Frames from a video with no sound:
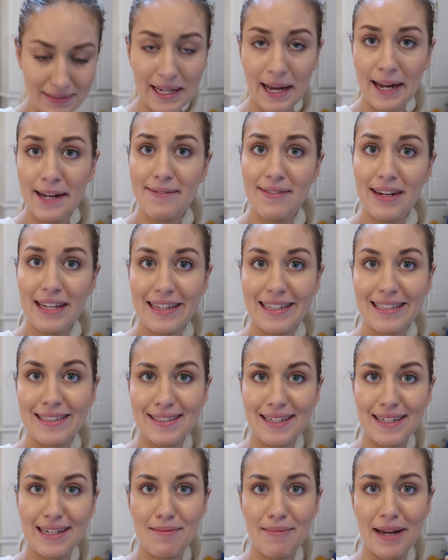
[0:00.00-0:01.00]
So hopefully this
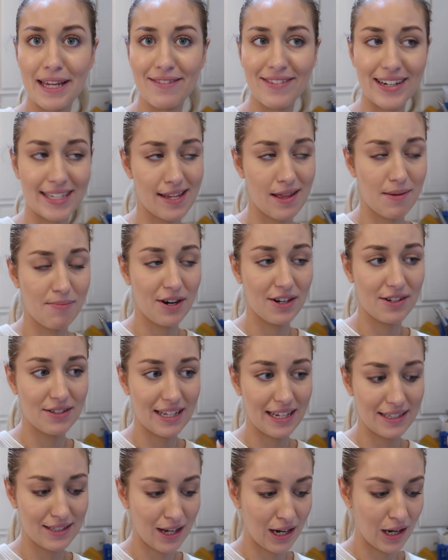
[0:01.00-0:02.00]
is going to make the rest of the
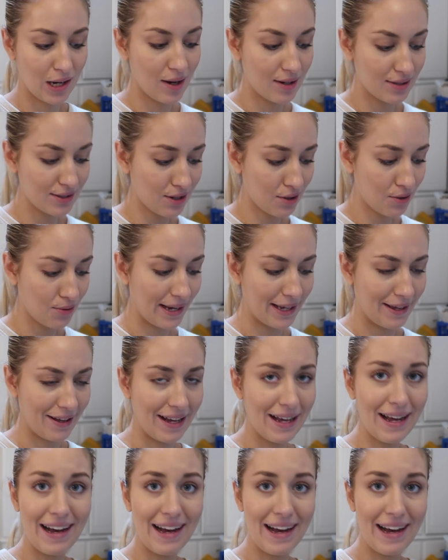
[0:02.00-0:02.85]
process a lot quicker.